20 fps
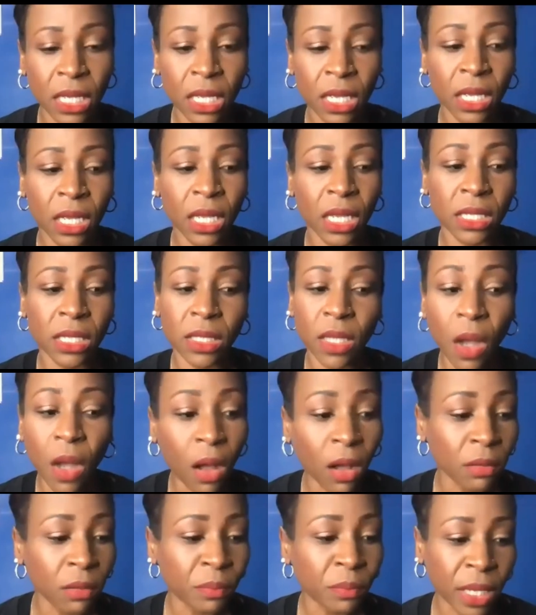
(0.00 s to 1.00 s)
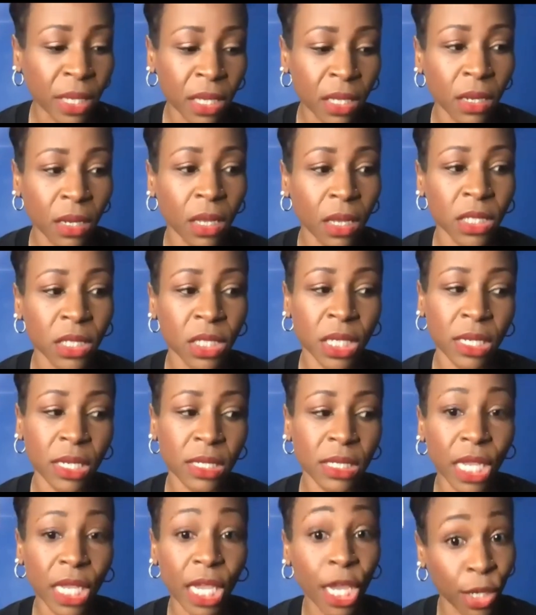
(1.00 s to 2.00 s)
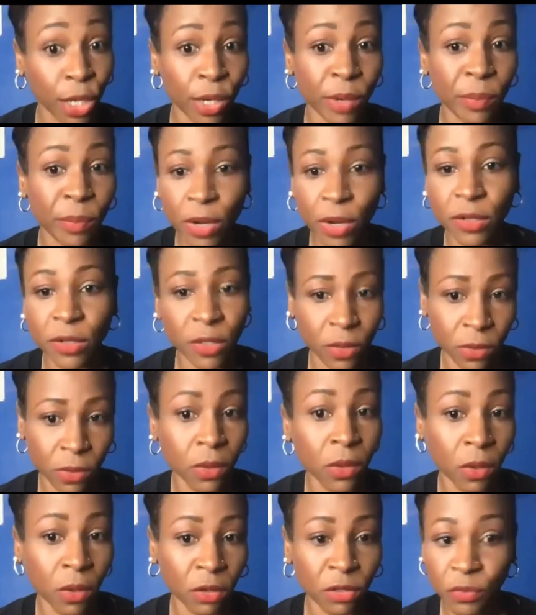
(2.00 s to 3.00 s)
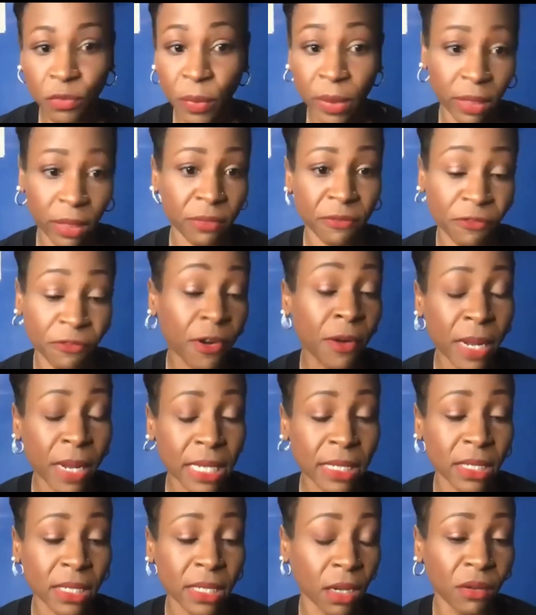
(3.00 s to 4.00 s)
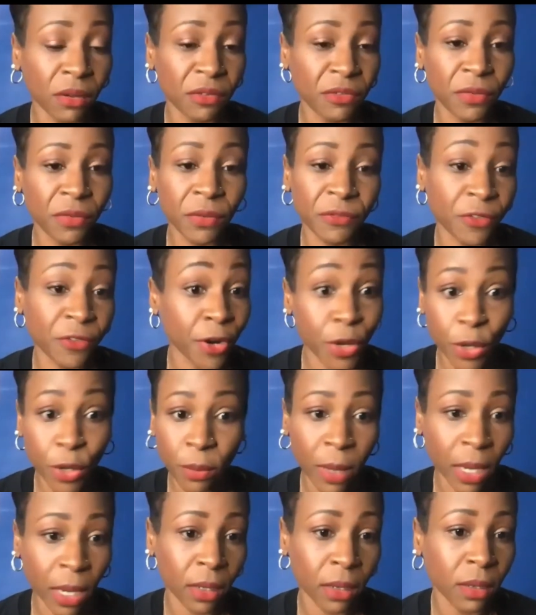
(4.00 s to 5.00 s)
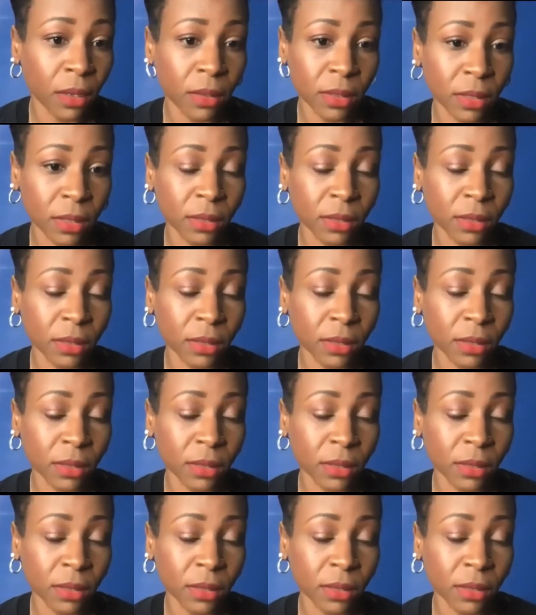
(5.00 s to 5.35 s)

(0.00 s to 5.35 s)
it's all been just interpersonal goals for myself, for nobody else.